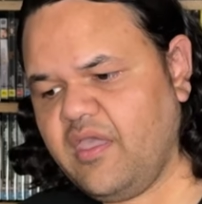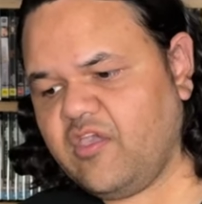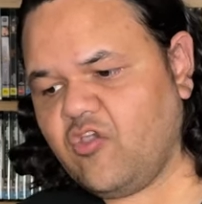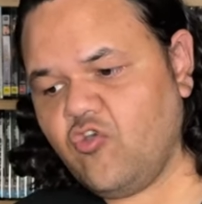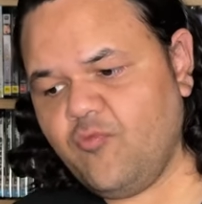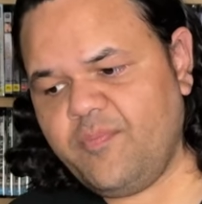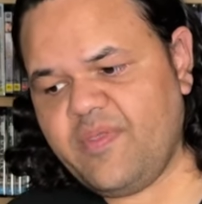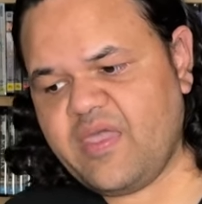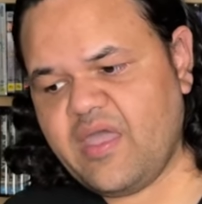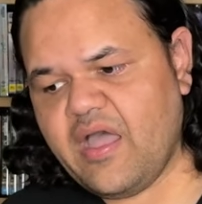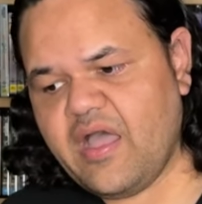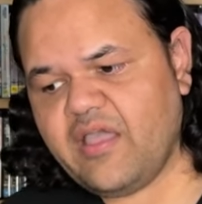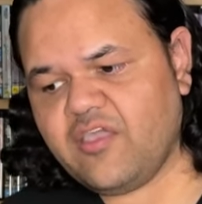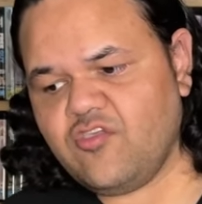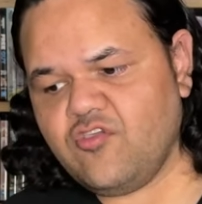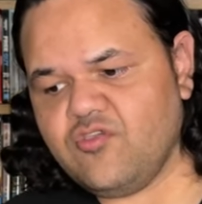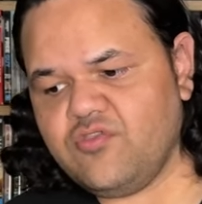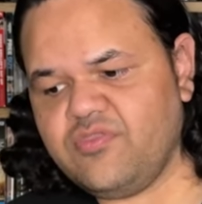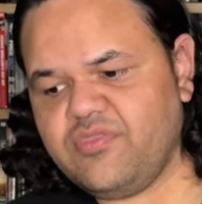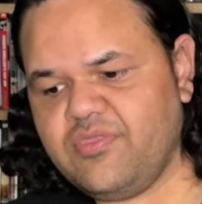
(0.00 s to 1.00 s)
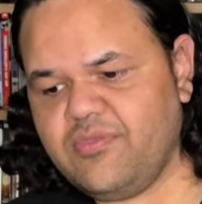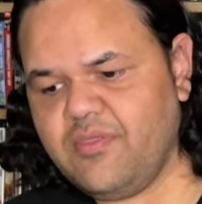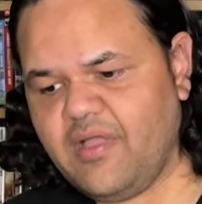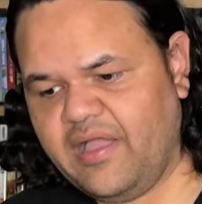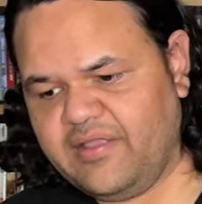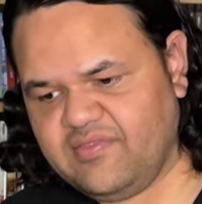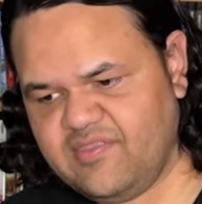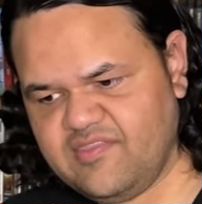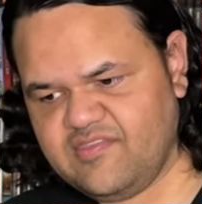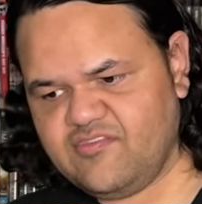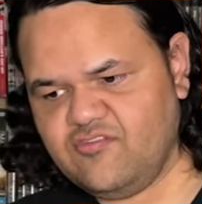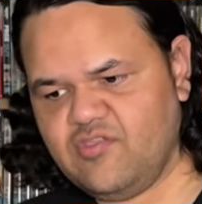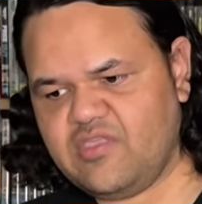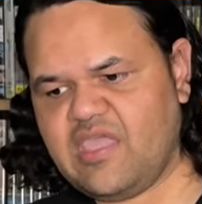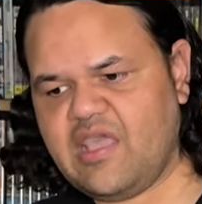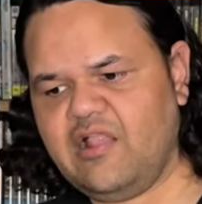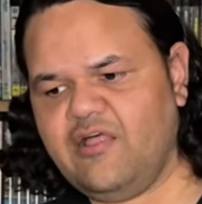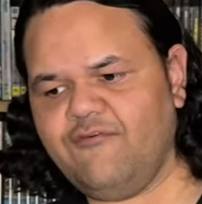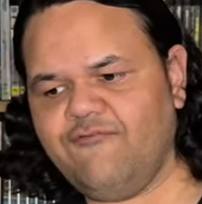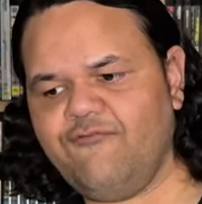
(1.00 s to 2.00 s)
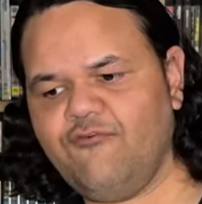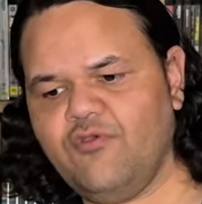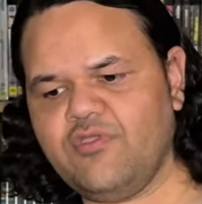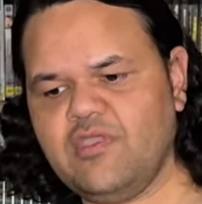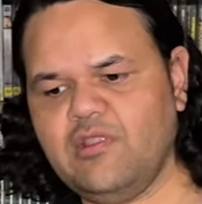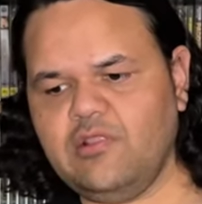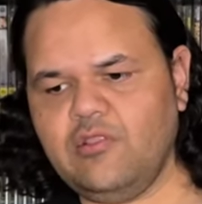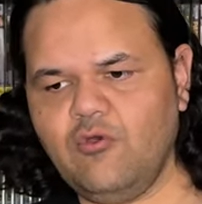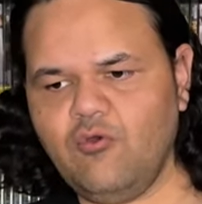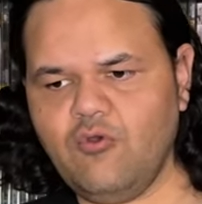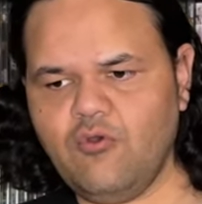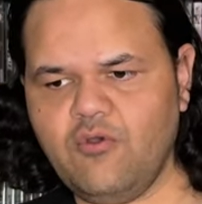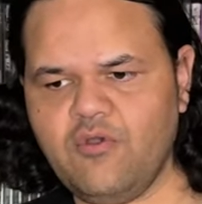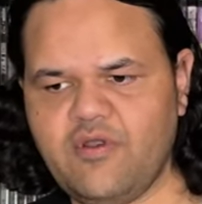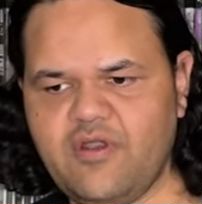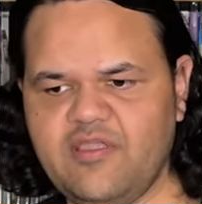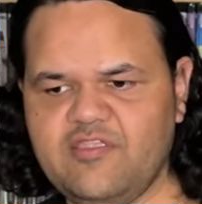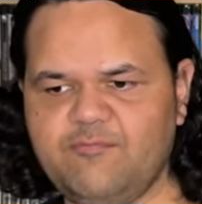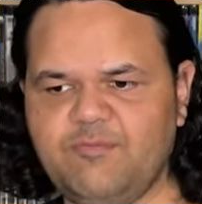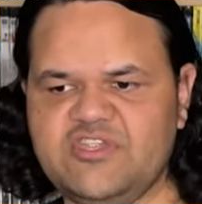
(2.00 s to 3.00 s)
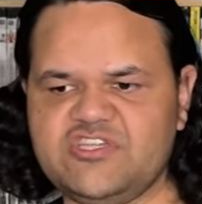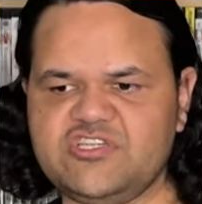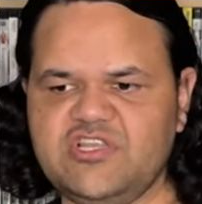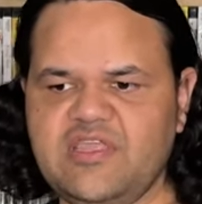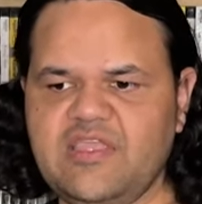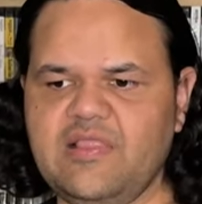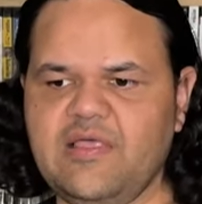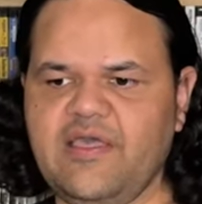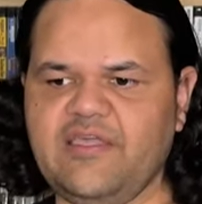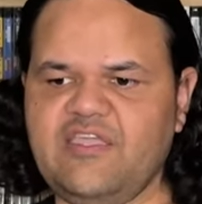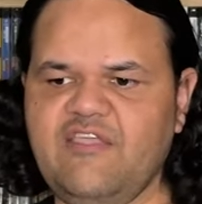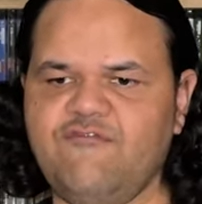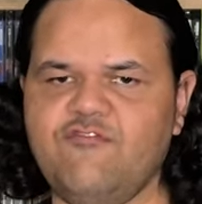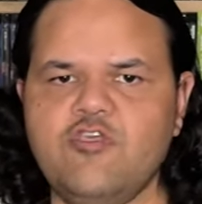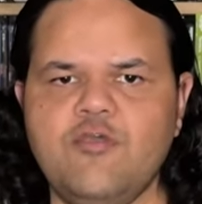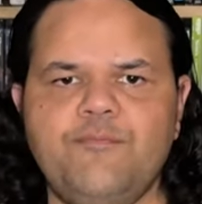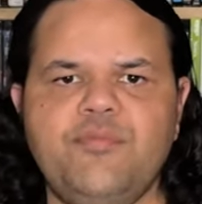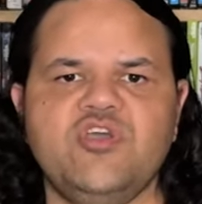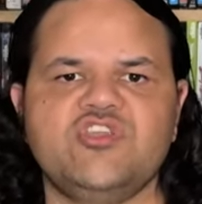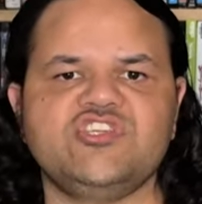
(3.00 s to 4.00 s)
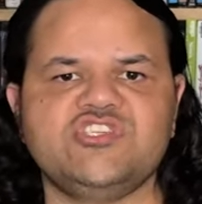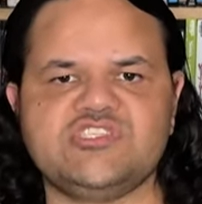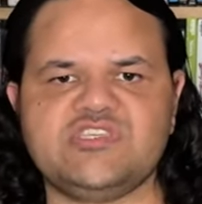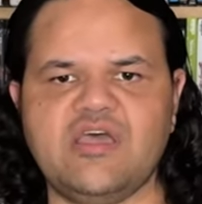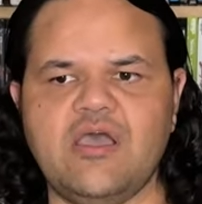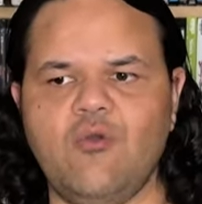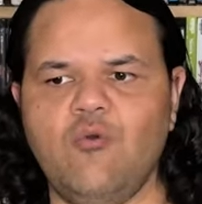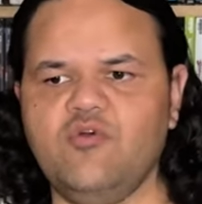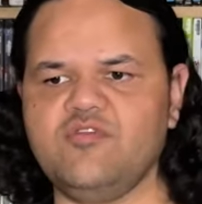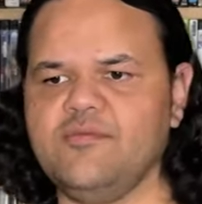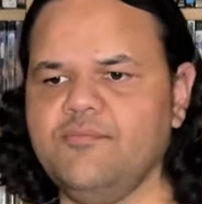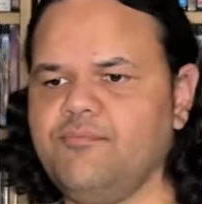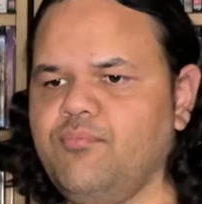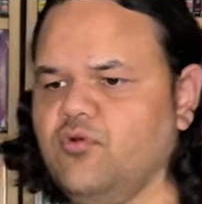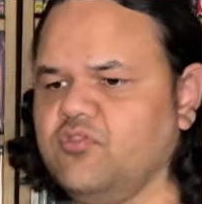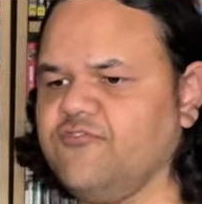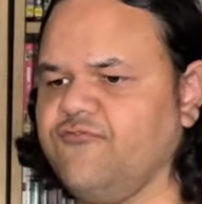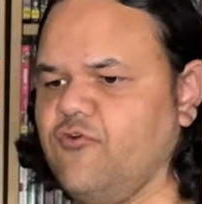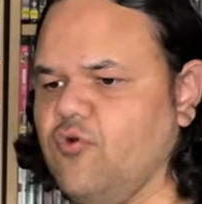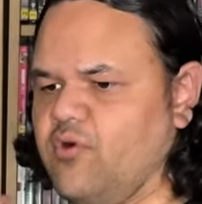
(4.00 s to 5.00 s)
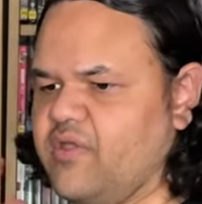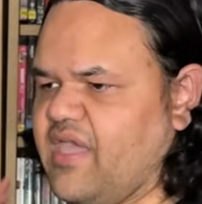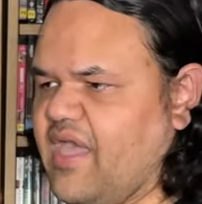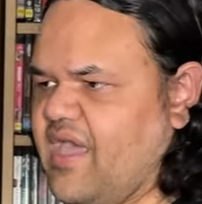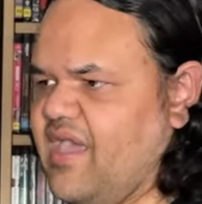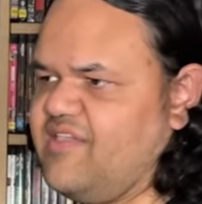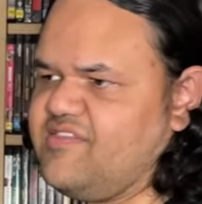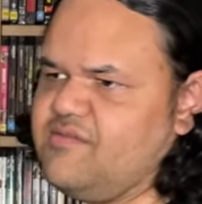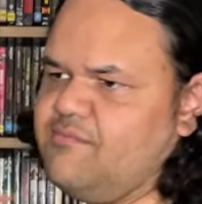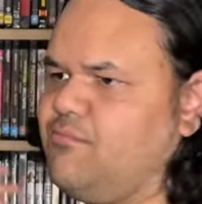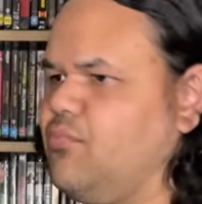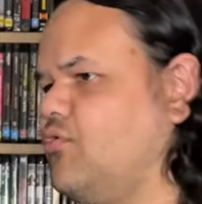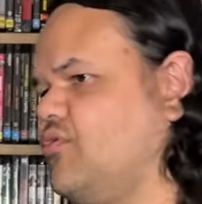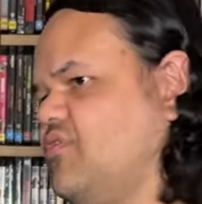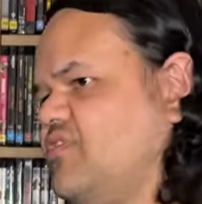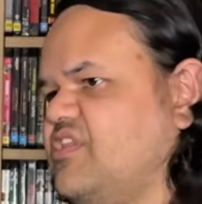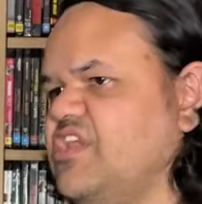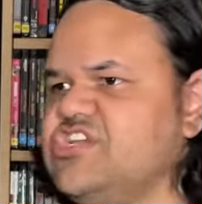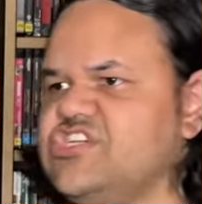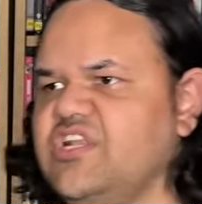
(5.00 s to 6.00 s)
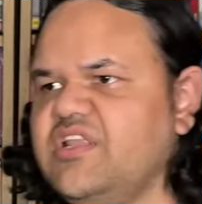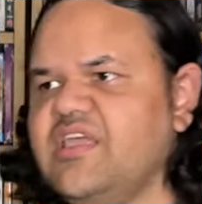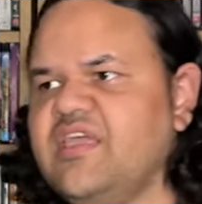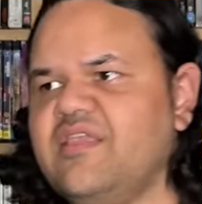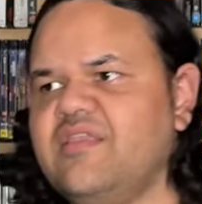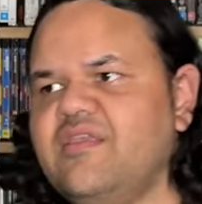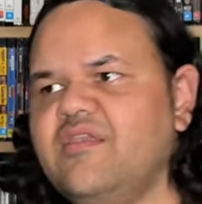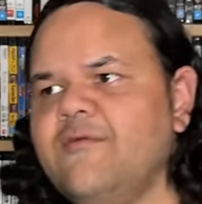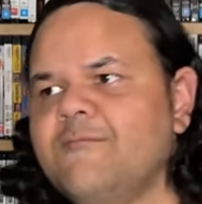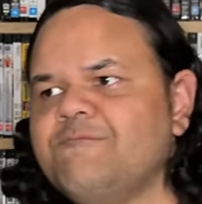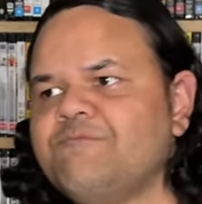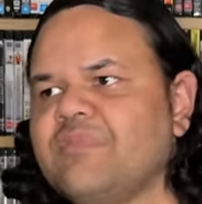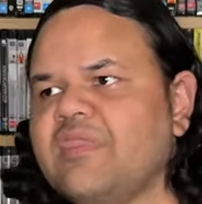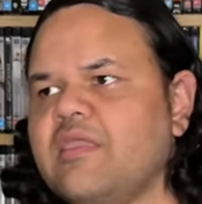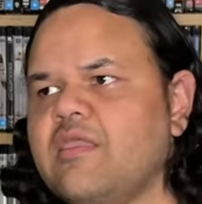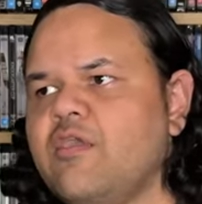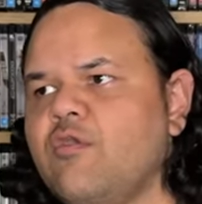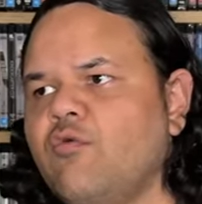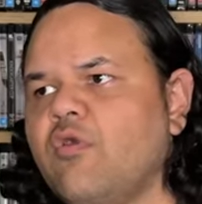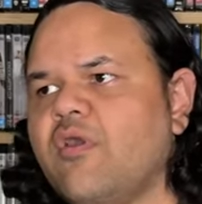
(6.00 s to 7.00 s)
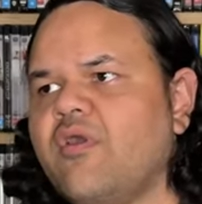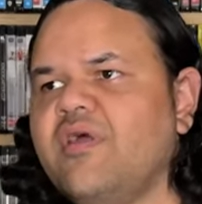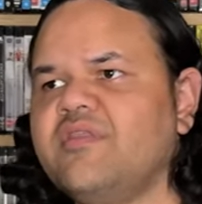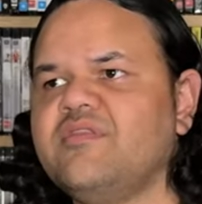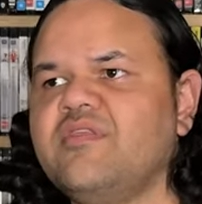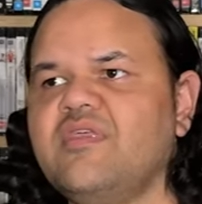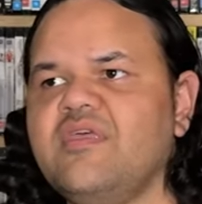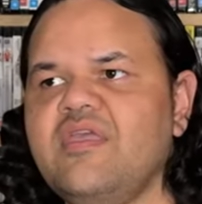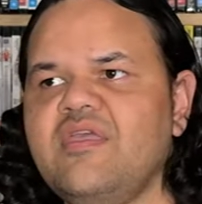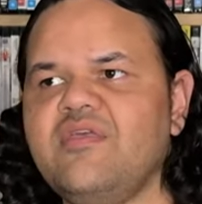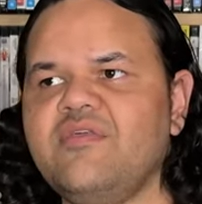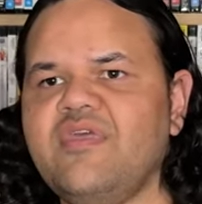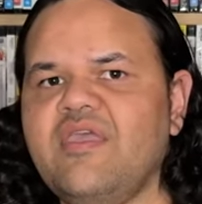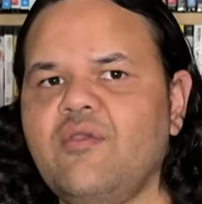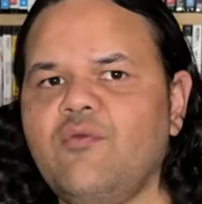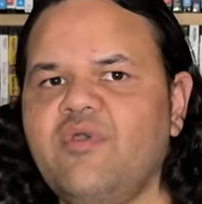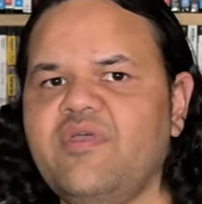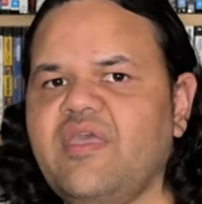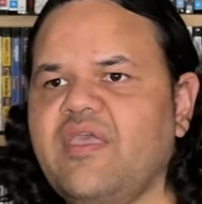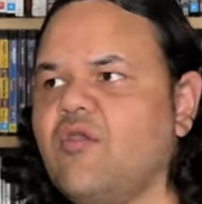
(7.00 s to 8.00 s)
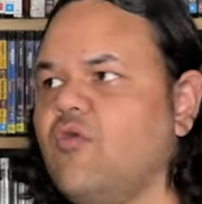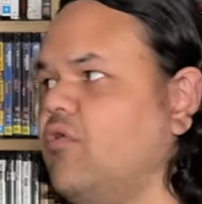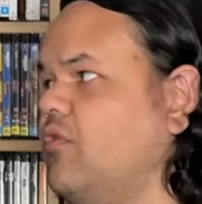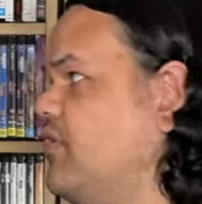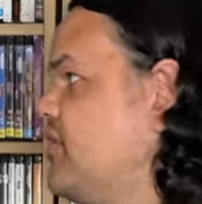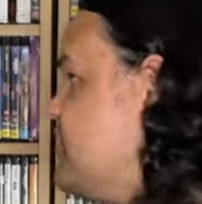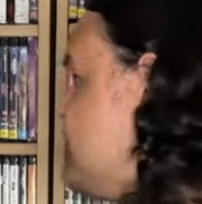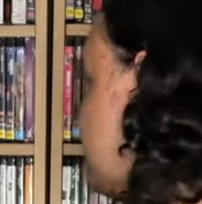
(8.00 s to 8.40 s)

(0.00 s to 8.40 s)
It could be argued under this new California law, especially like if you purchased Star Wars and bought the four Ks and bought it digitally and you were under the thing where they call